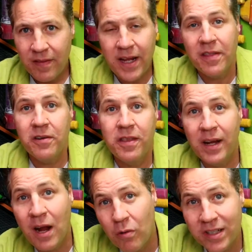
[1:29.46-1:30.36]
The other
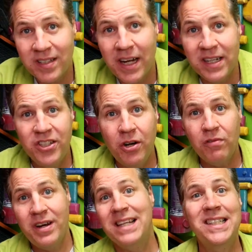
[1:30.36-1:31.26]
thing I want to say is you
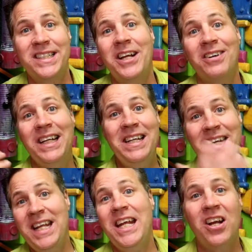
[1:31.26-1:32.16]
don't necessarily
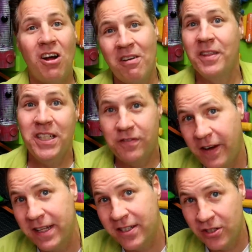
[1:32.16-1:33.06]
need all these
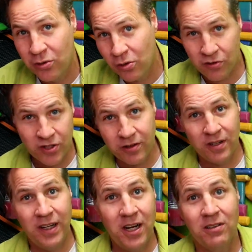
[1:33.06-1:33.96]
fancy tools or
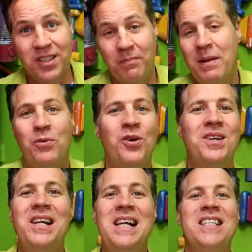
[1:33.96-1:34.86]
the, you know, some people,
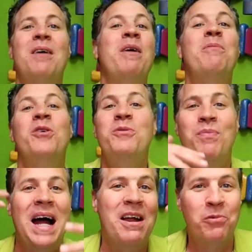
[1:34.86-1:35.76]
some people you
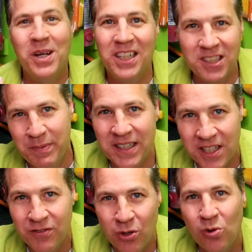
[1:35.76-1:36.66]
buy real
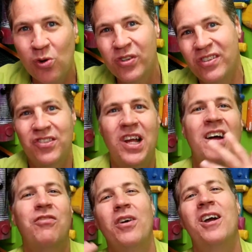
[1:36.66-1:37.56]
expensive tools and
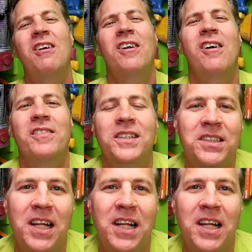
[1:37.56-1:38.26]
software and all this